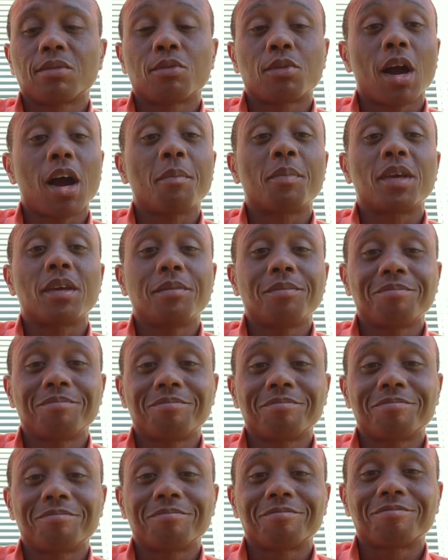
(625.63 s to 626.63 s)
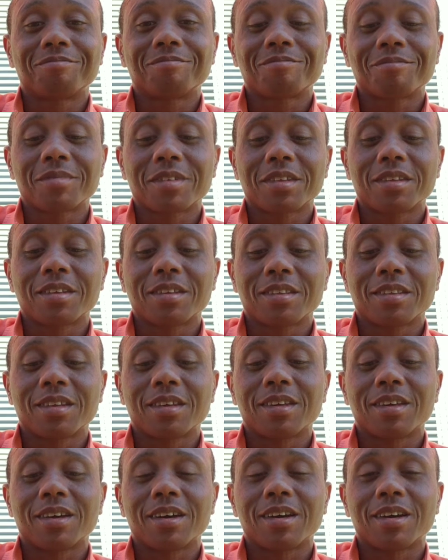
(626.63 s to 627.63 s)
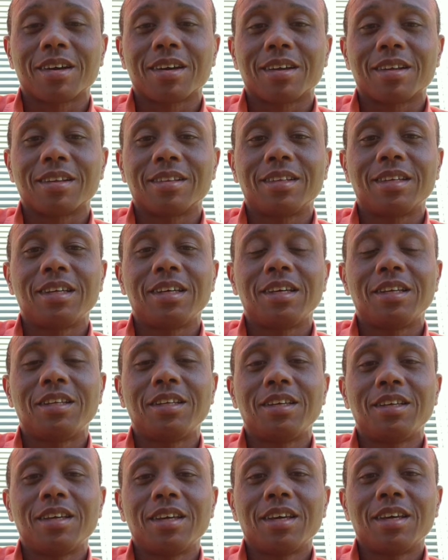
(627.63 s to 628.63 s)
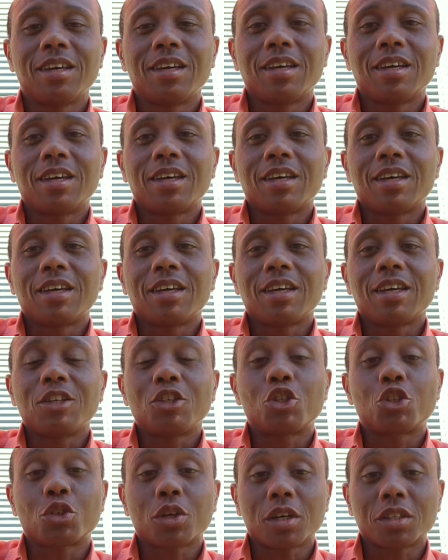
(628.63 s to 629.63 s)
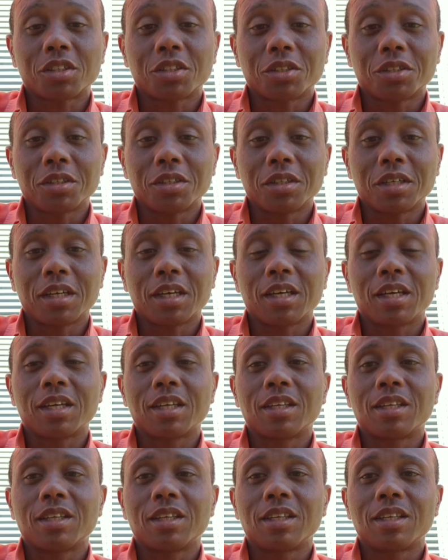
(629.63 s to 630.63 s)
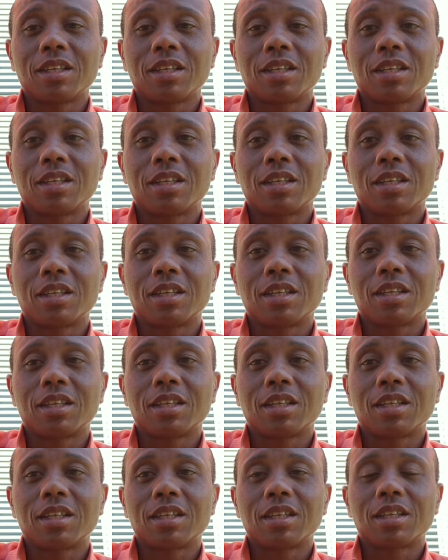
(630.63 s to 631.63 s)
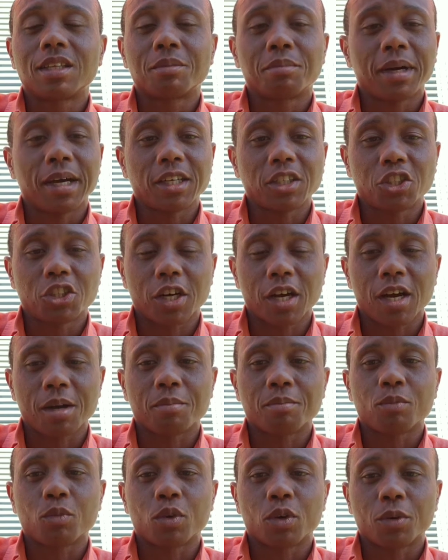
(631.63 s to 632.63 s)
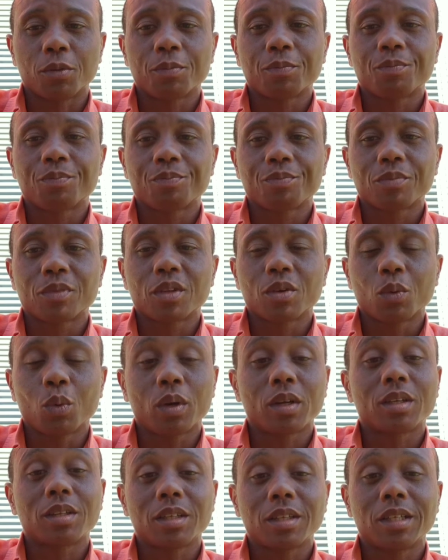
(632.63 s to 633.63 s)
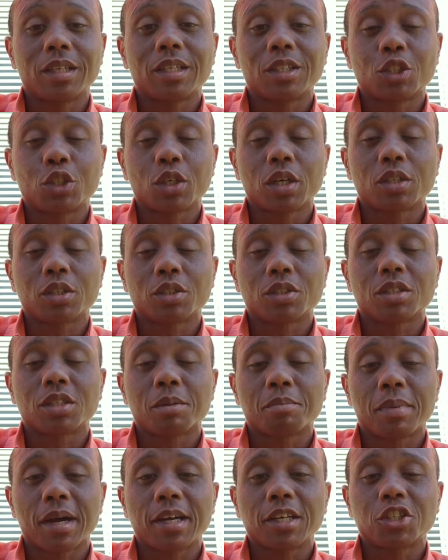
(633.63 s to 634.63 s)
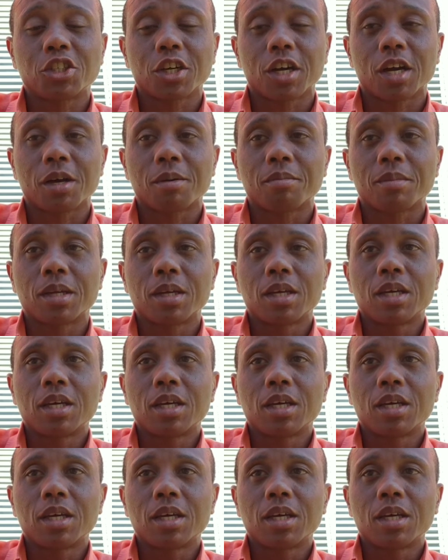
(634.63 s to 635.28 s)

Robbie, the lead instructor in the bike shop, well, one of the lead instructors in the bike shop,